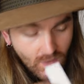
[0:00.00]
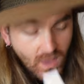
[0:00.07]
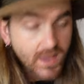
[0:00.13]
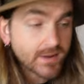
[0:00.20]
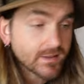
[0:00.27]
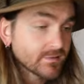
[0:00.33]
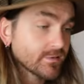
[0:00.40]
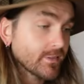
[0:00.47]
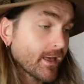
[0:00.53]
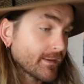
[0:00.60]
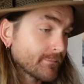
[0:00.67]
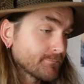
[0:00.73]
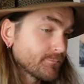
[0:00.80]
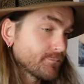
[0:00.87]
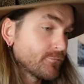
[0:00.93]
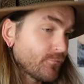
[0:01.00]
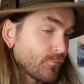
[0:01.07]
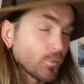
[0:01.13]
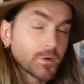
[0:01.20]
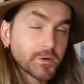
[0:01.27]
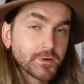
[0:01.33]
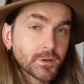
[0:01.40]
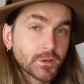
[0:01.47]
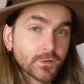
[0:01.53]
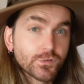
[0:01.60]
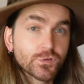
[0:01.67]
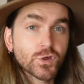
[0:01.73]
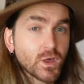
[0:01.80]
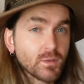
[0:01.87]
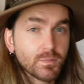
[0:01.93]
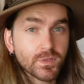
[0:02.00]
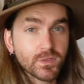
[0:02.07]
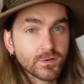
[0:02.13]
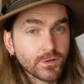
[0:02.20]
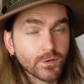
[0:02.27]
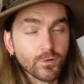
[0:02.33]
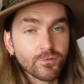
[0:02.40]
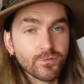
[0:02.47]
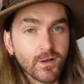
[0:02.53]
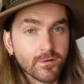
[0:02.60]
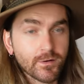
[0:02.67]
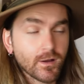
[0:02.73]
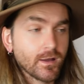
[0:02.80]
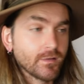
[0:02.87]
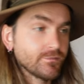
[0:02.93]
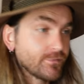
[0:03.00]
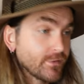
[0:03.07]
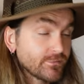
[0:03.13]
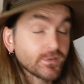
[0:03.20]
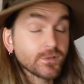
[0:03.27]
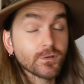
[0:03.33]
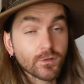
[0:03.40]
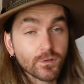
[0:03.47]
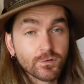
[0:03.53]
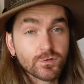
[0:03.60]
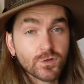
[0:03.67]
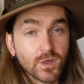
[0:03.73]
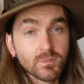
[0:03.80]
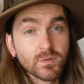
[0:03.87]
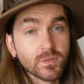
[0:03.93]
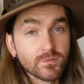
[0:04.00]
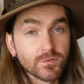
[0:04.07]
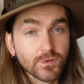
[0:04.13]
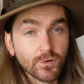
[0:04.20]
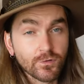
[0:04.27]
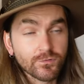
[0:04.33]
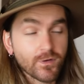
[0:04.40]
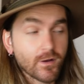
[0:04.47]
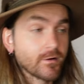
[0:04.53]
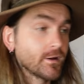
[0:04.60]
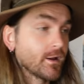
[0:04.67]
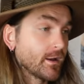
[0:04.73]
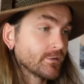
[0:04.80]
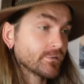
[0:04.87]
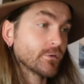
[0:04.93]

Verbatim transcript: And it's like $40 cheaper than Dior Fahrenheit, $50 cheaper than Dior Fahrenheit,